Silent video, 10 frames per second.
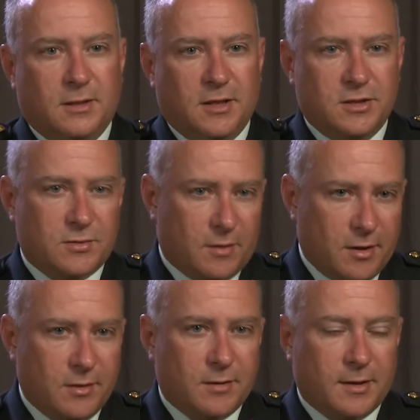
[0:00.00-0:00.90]
into
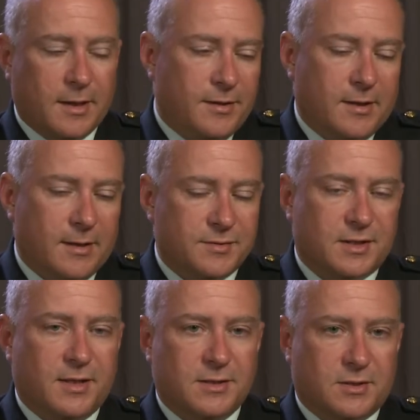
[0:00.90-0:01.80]
our unit, and I think that was
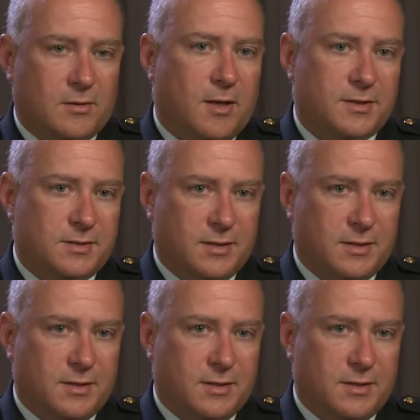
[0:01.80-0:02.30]
the case across